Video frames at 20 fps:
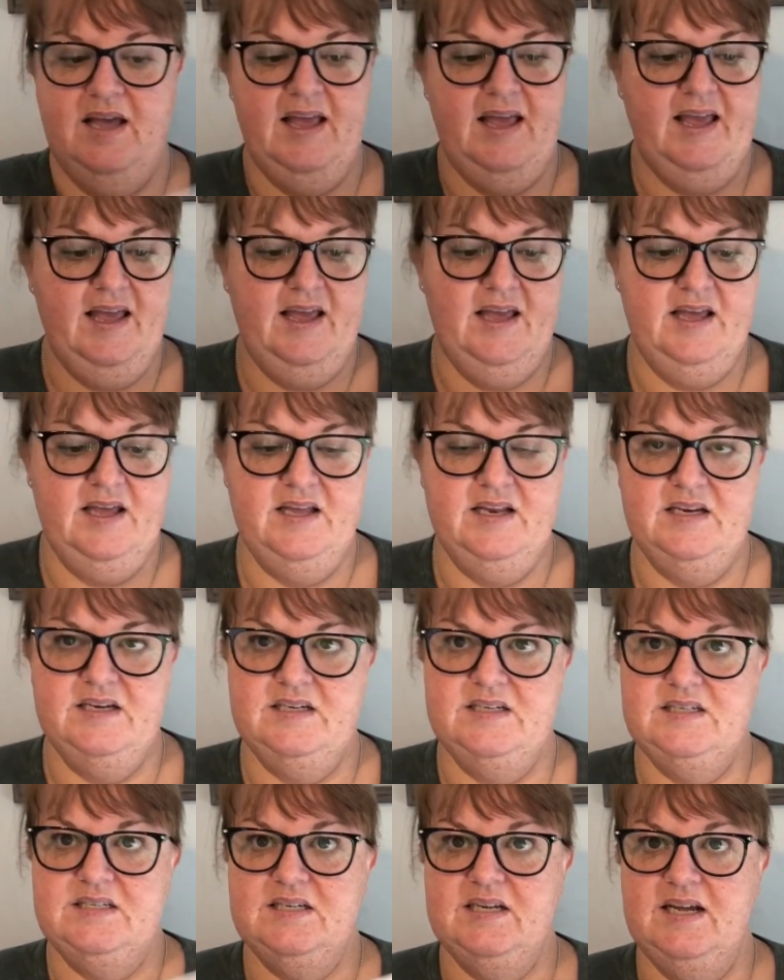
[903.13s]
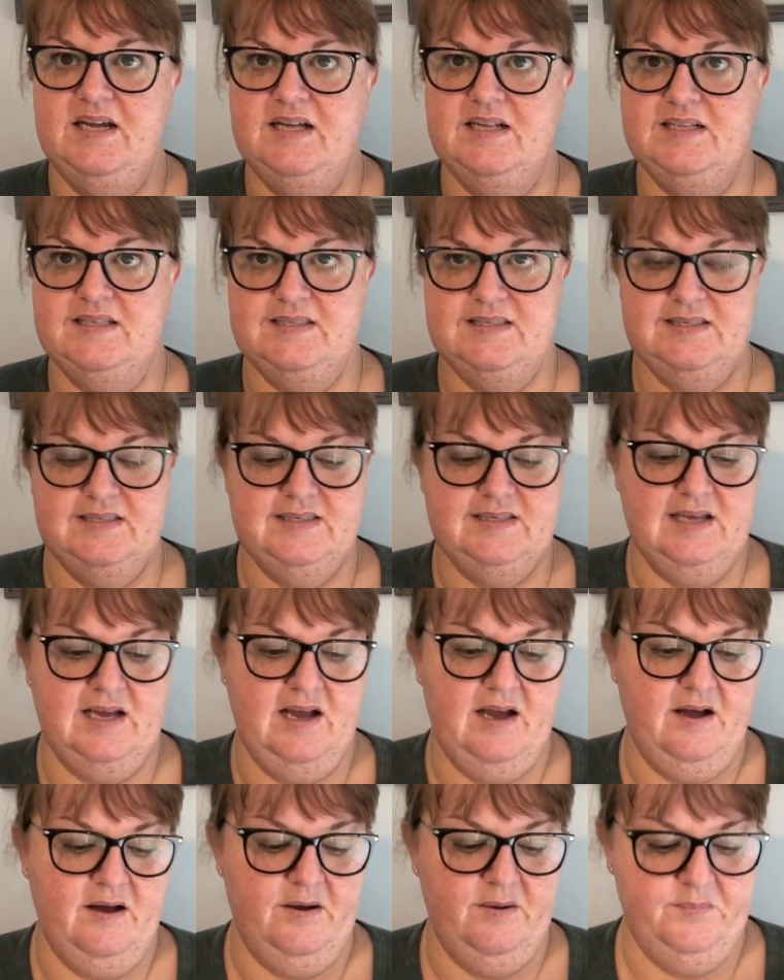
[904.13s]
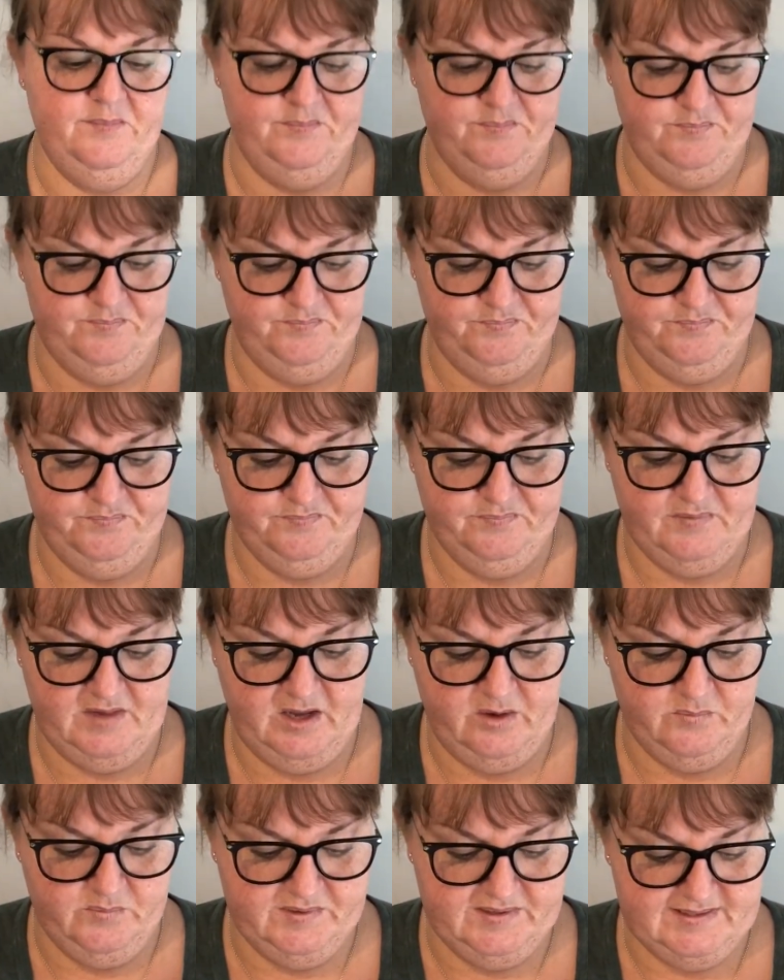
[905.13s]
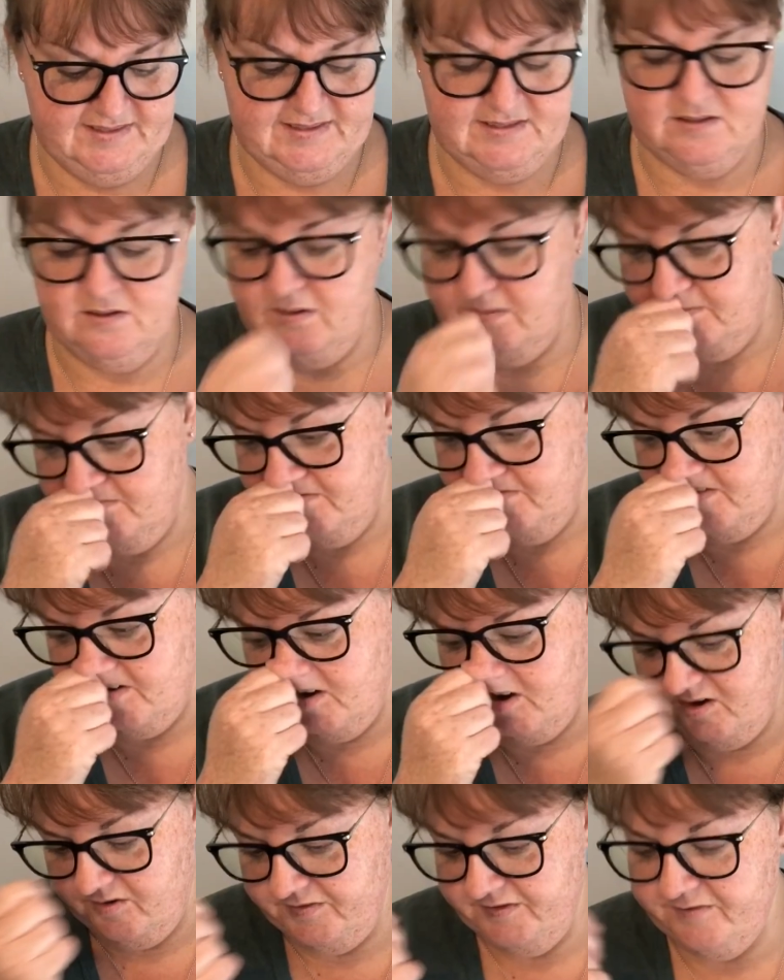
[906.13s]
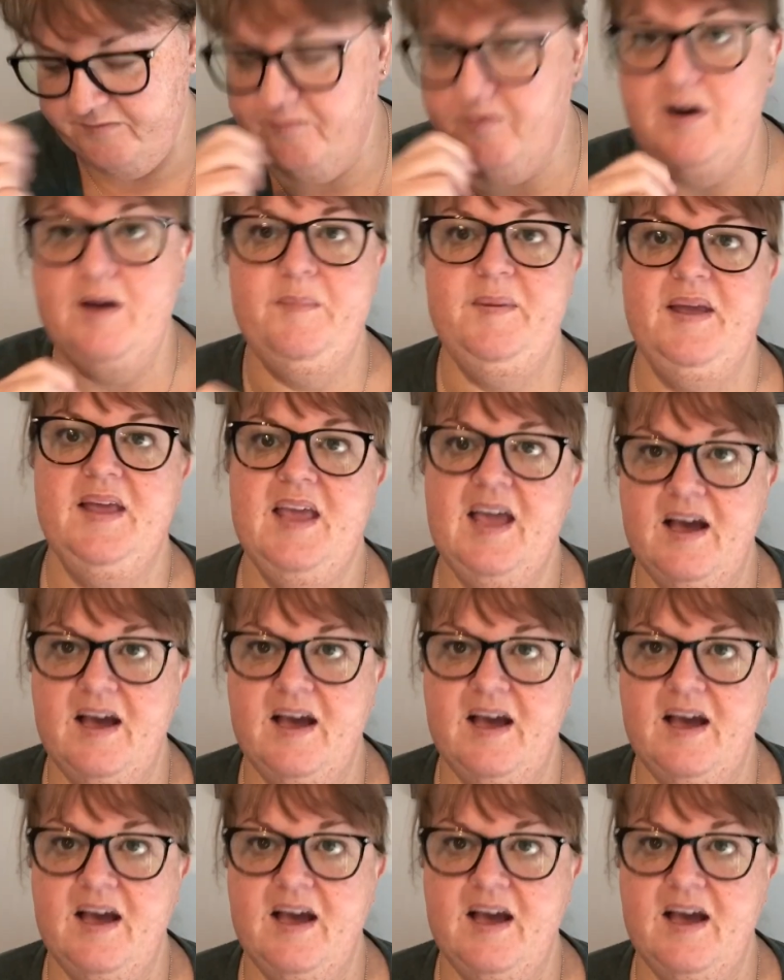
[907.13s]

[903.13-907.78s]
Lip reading: and it was on the freebie